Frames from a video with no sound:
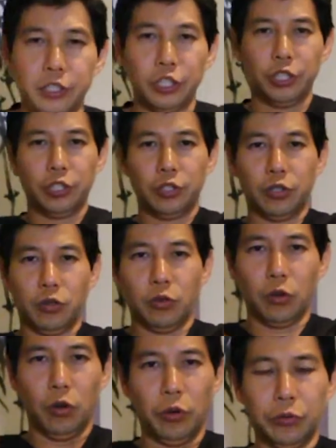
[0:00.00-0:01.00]
just
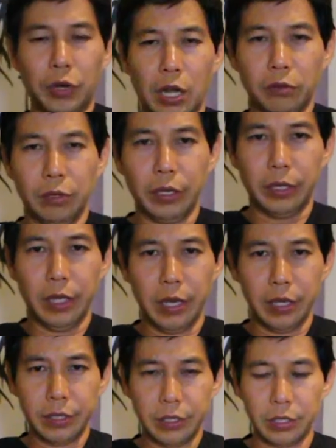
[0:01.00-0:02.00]
go around like
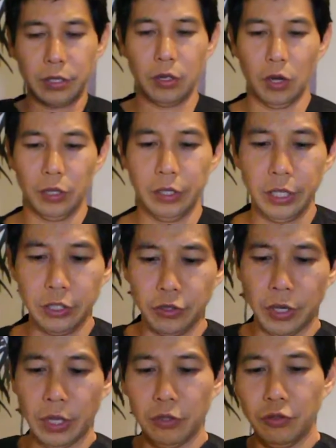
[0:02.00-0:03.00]
this. Other things you
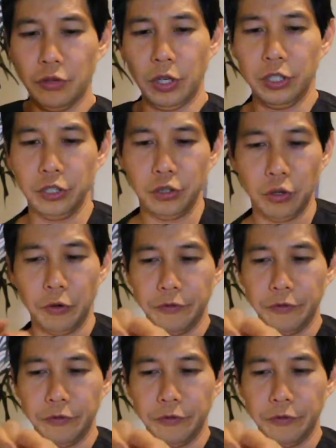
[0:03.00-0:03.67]
can do is just go